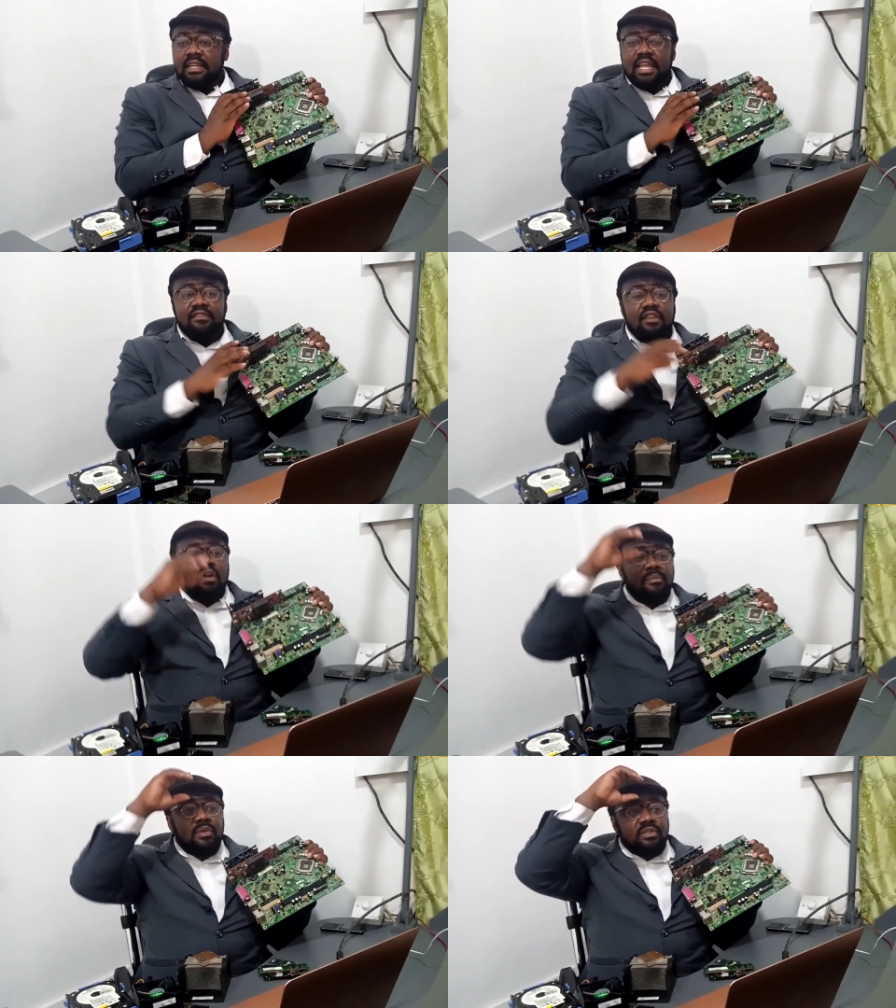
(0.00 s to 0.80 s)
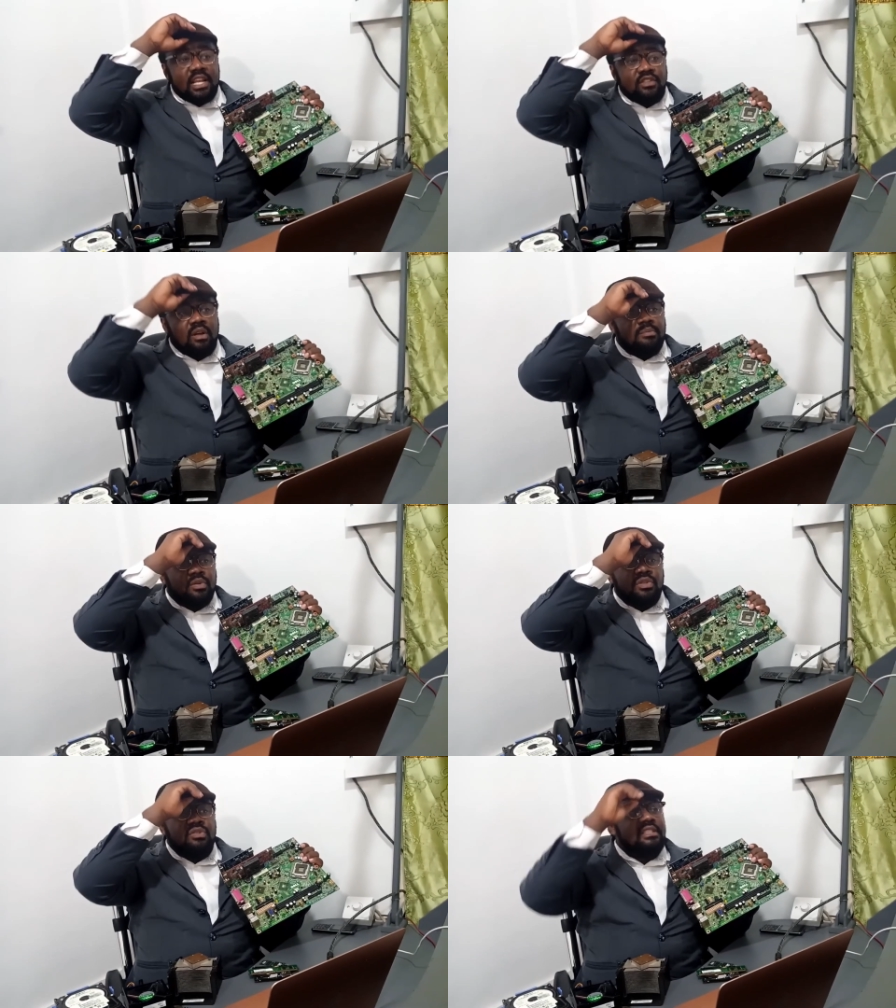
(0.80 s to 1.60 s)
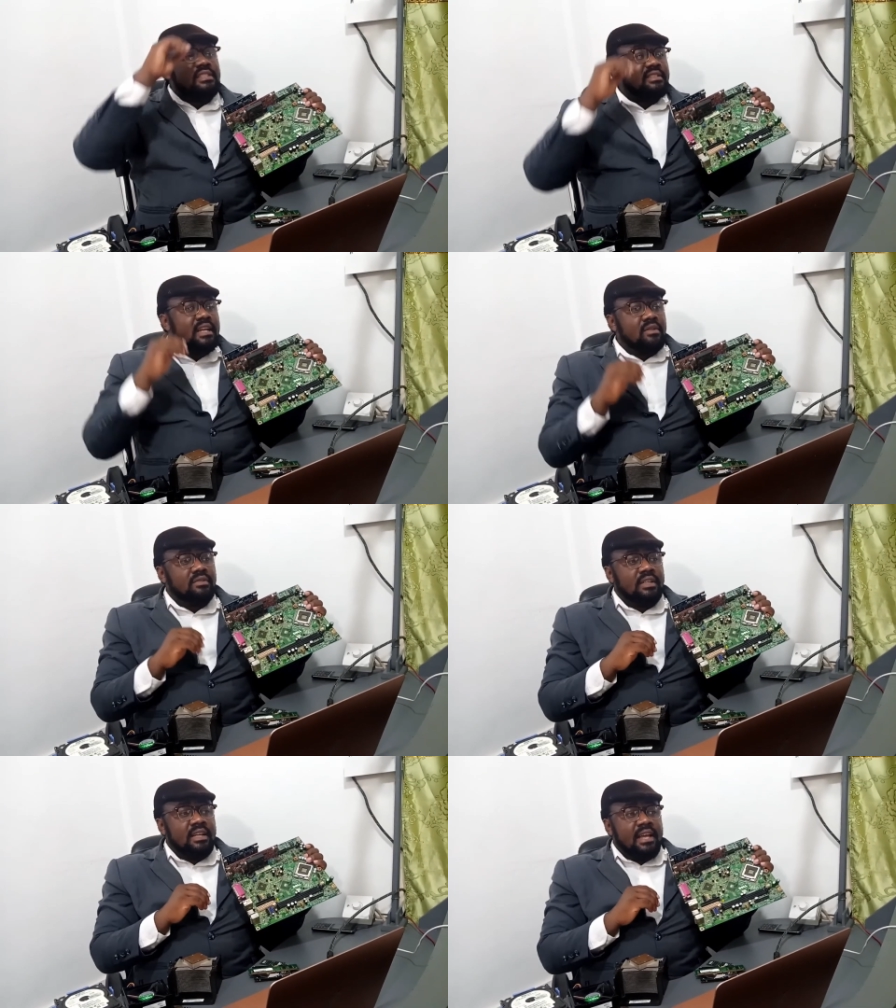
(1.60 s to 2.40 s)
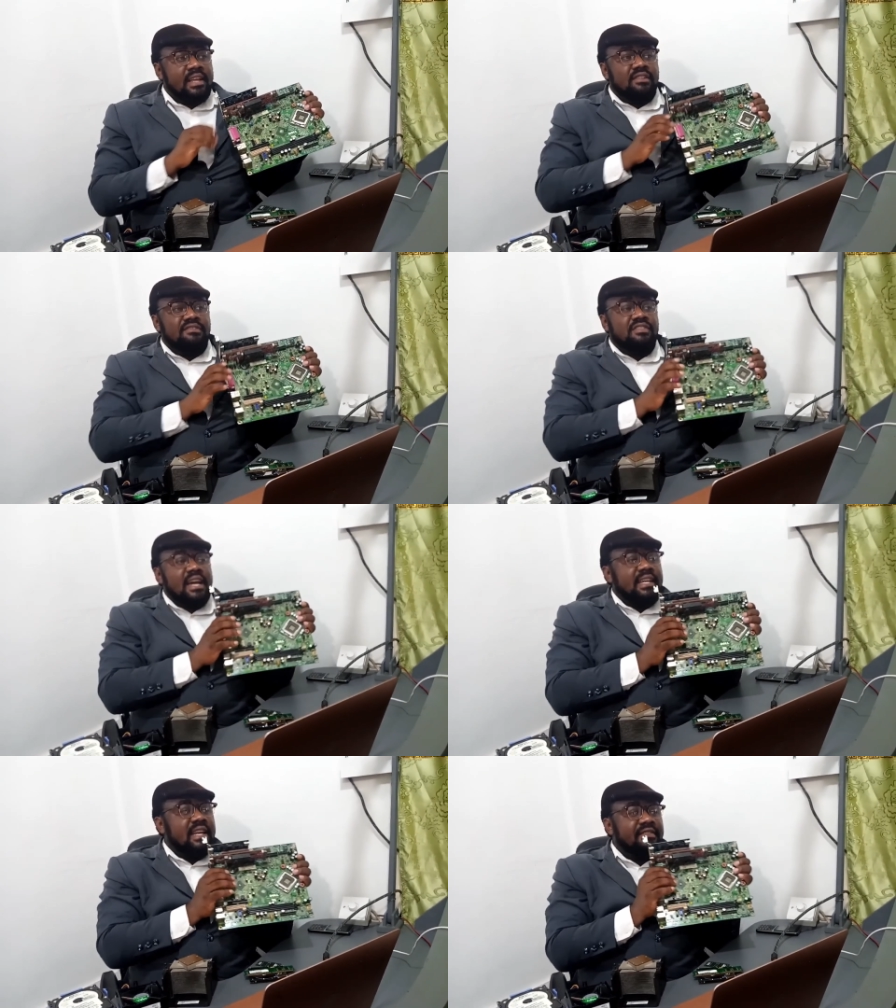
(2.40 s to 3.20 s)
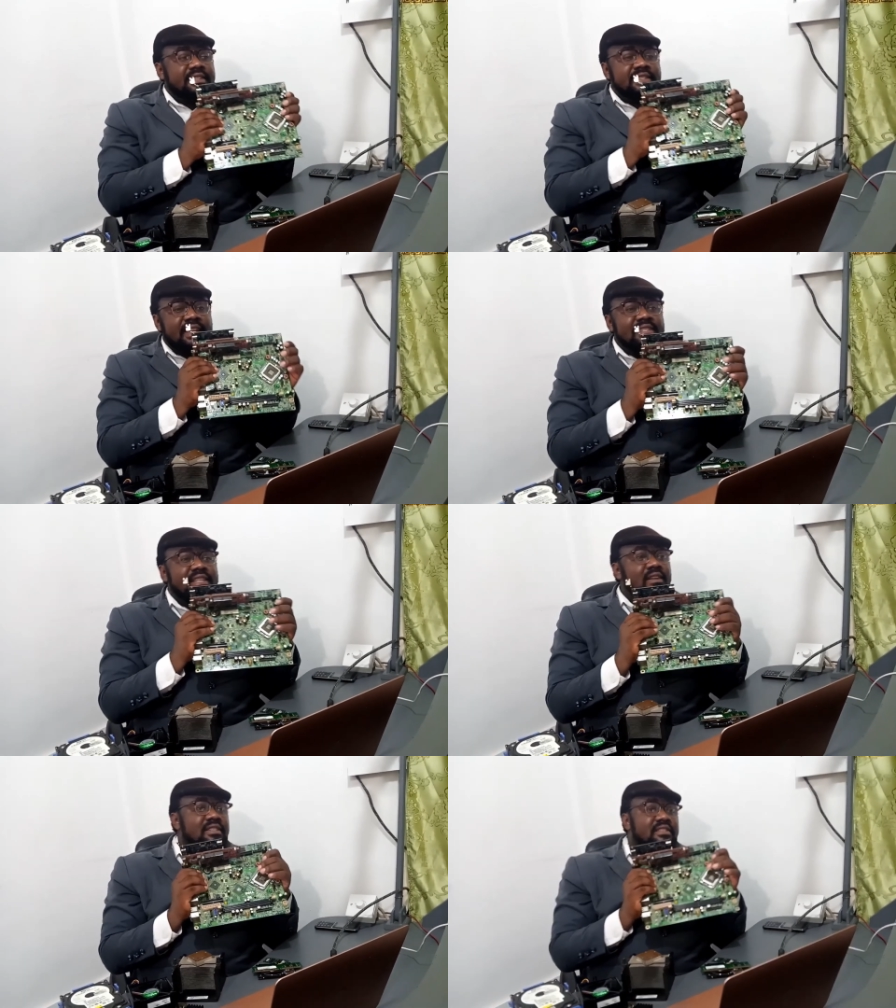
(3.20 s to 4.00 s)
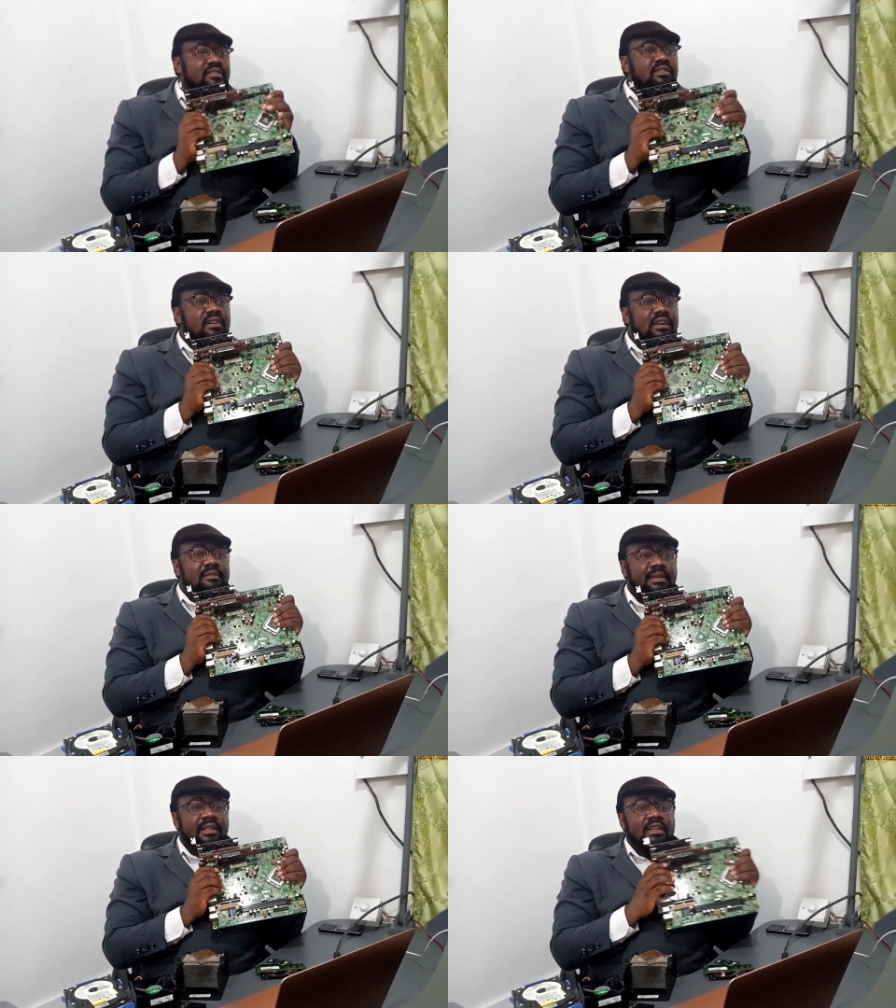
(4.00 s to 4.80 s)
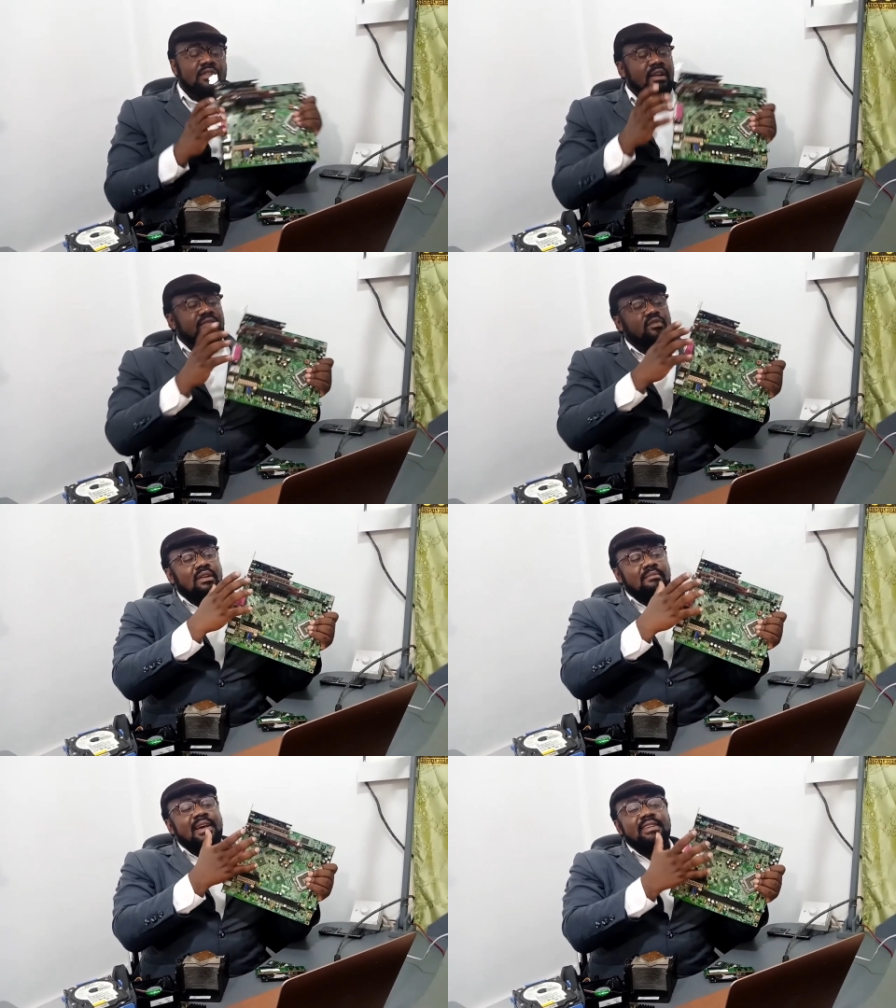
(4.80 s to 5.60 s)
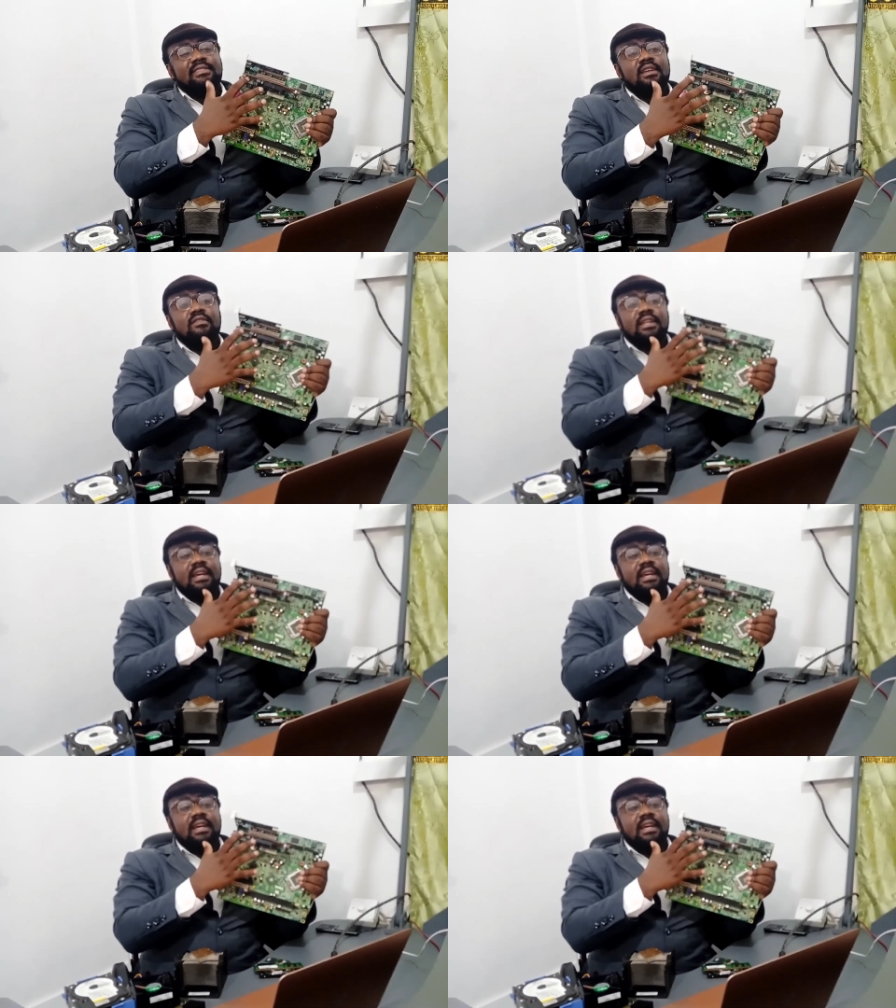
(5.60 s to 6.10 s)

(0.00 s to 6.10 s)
If your computer is not producing sound and you've tried everything and the sound is still not coming, you have to go and buy a sound